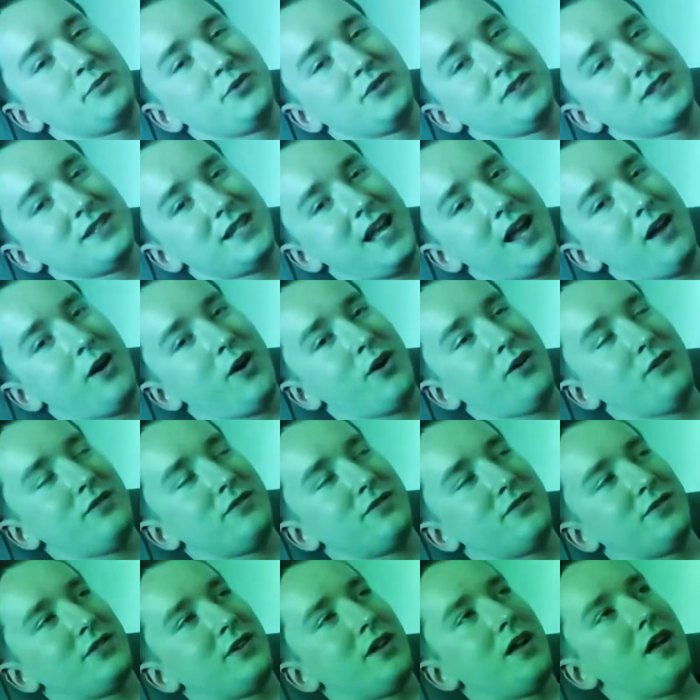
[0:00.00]
Bueller's Day Off,
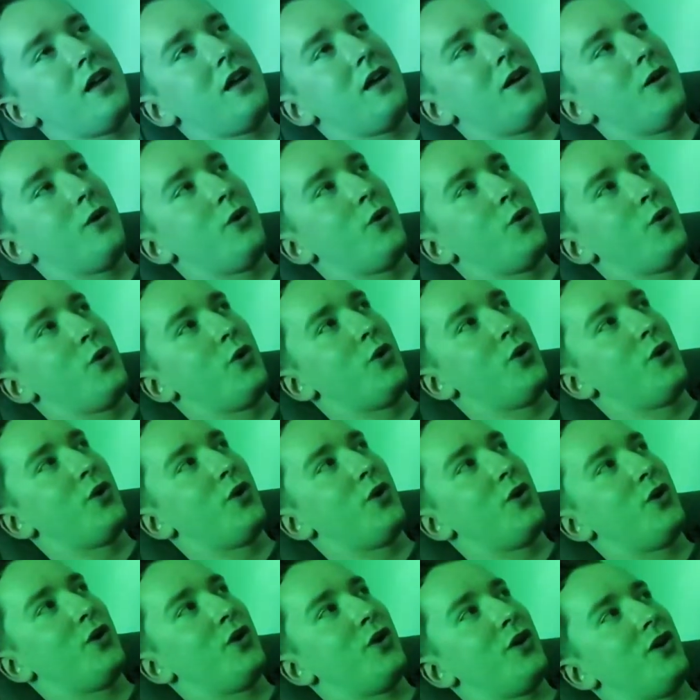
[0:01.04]

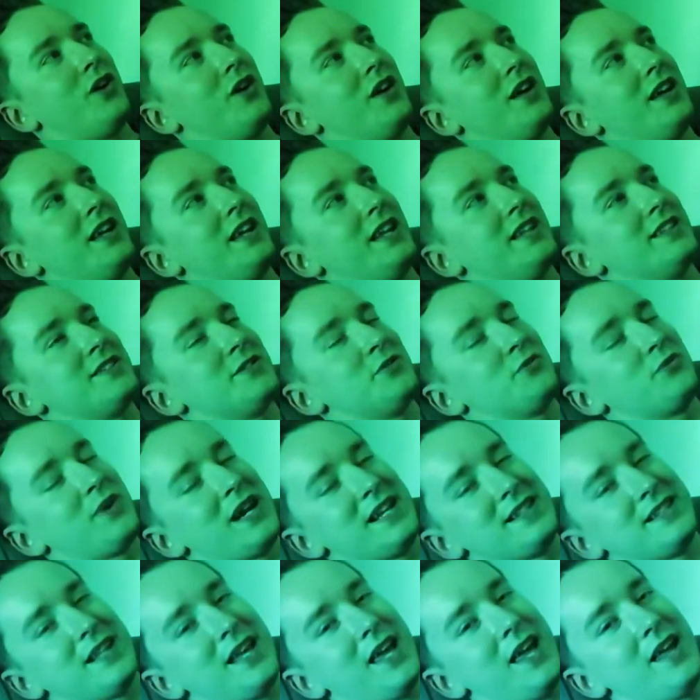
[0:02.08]
or it's a
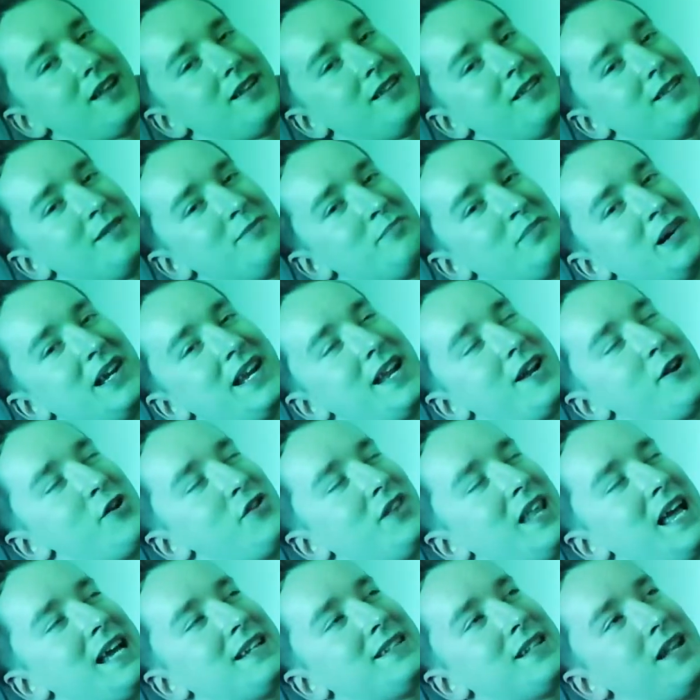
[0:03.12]
Razorhead. But I
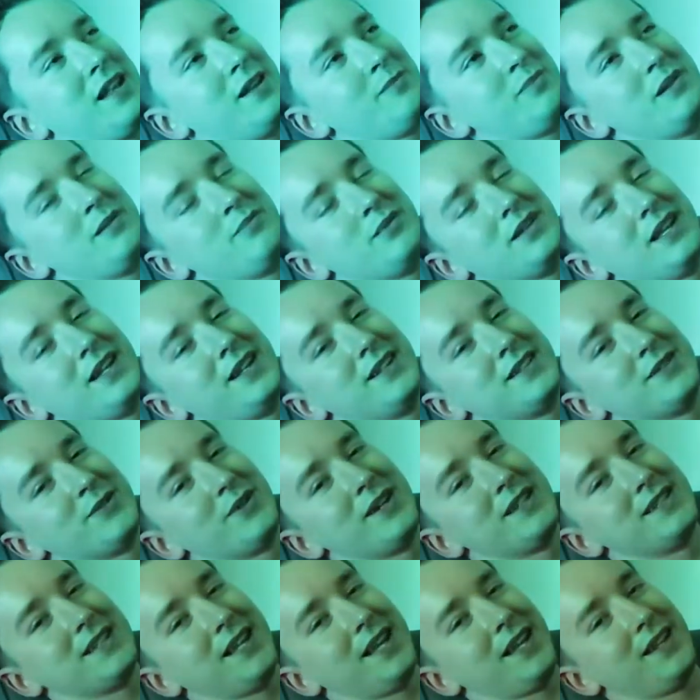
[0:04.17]
don't like telling people that it's a
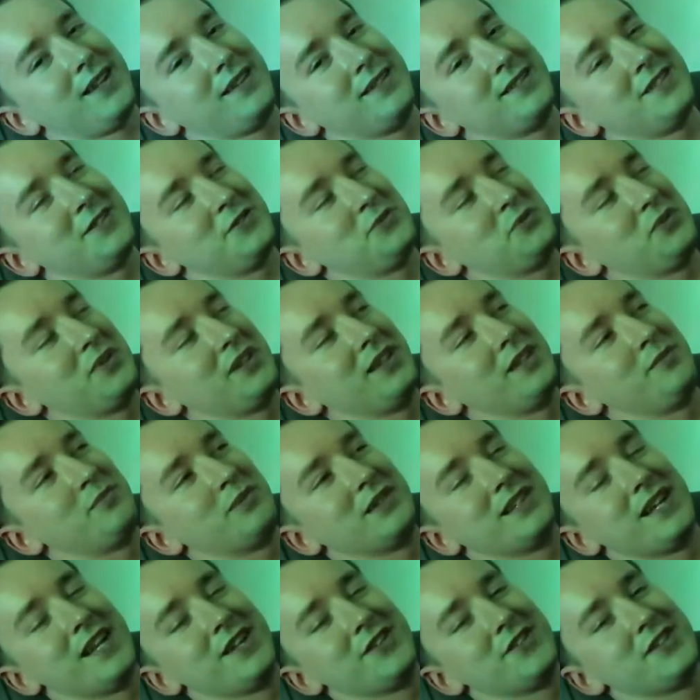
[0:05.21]
Razorhead, because it's really
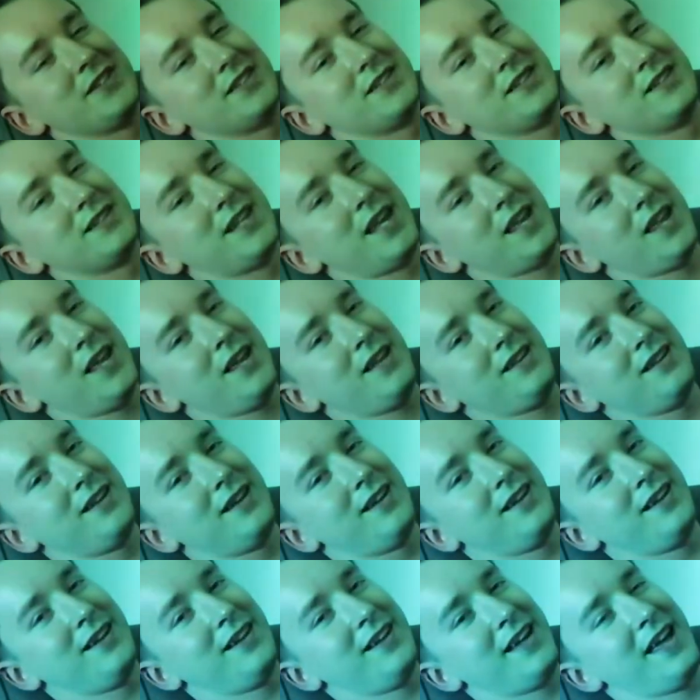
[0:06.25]
pretentious to say that.
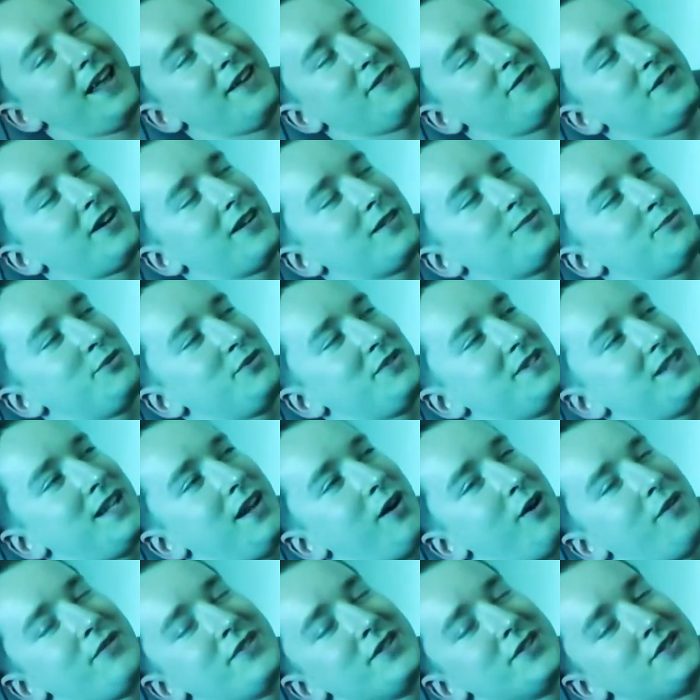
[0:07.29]
And Ferris Bueller's Day
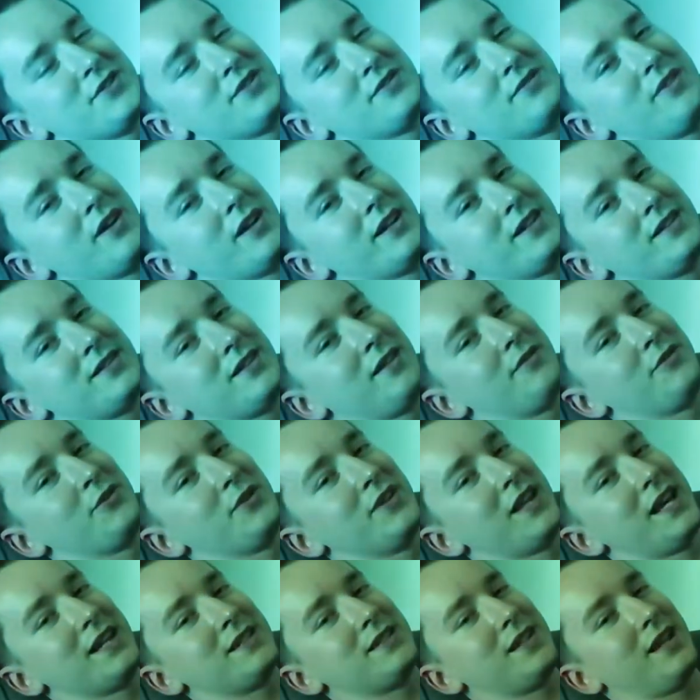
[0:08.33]
Off is just funny, so
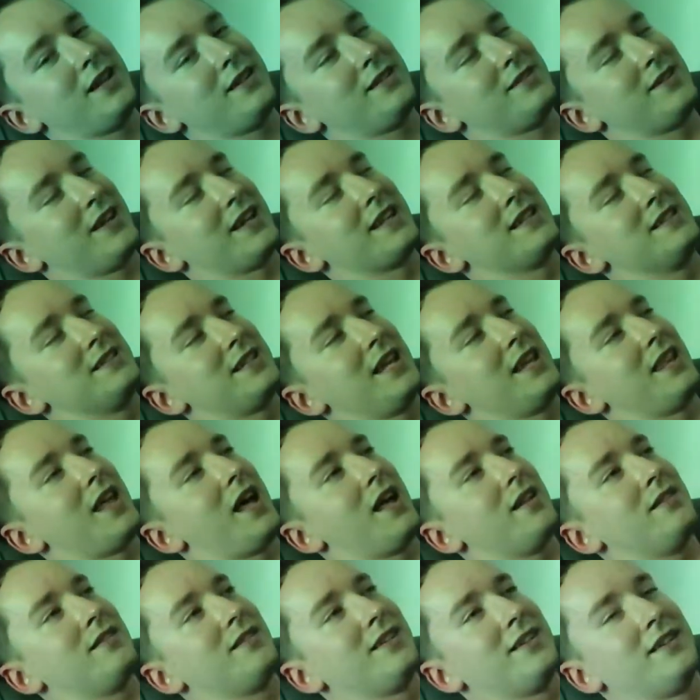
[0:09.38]
everyone likes that. So I can say
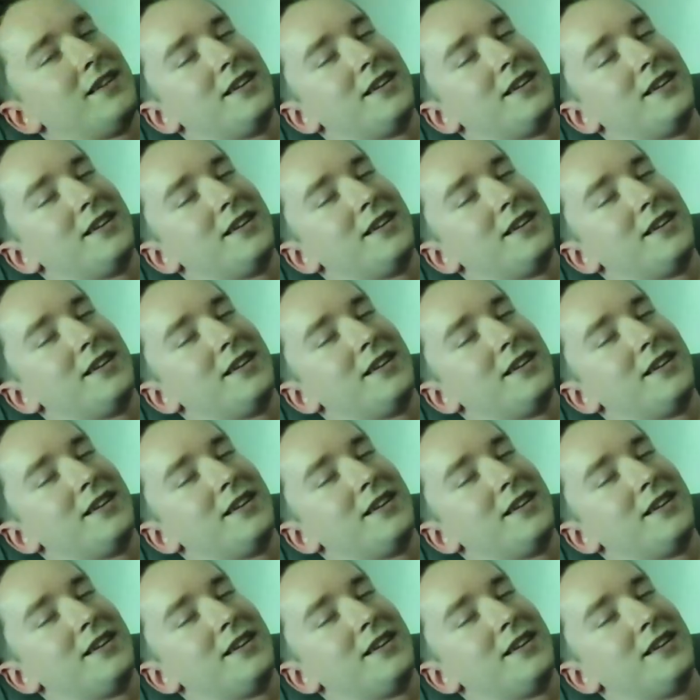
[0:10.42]
that.